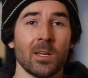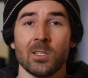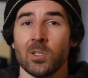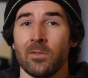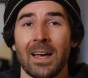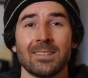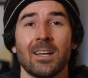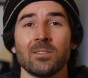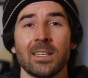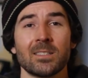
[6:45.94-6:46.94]
So if that
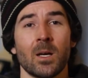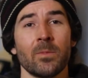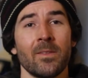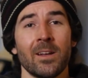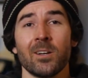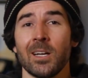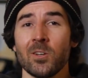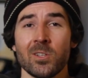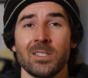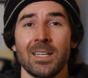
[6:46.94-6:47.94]
sounds like something that you're
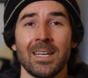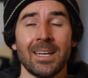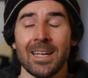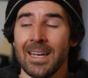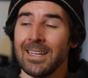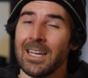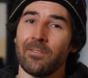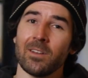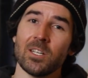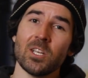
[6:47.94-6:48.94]
interested in,
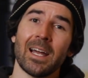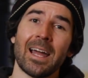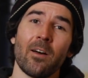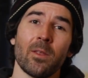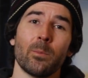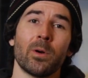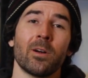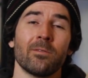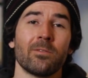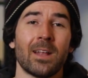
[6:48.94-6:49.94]
definitely check out the
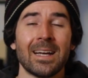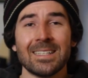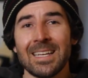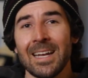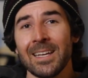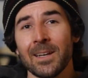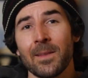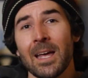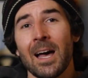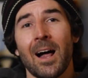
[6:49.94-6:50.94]
Burton Flight Attendant.
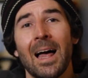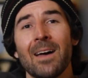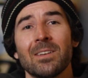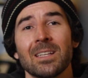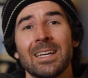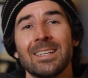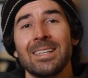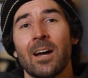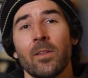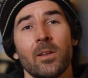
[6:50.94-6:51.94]
I'll have it linked
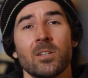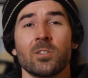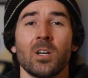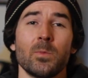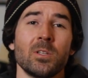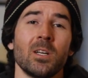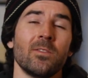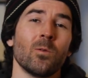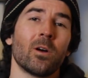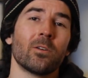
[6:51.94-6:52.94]
down in the description
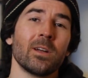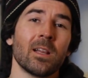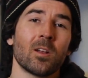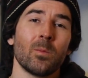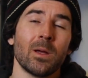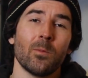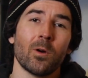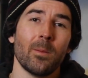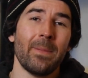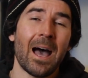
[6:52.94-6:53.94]
if you wanna read a little bit
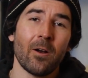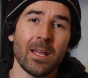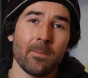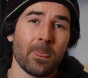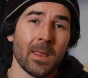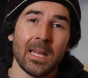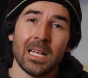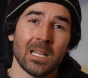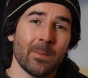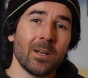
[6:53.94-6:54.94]
more about it.
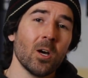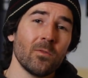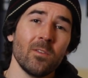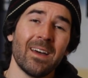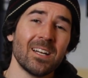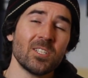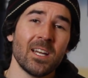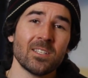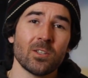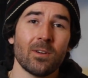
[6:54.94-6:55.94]
Let me know if you've had a
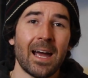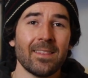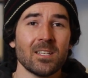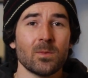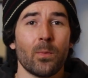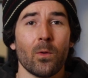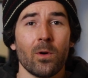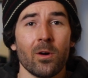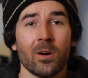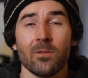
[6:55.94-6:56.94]
chance to ride this
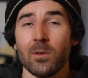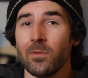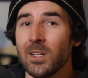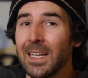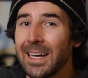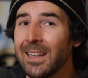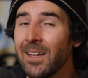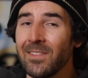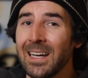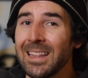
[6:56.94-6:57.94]
board or if you feel like I
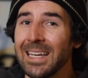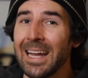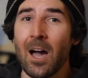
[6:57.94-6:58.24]
left anything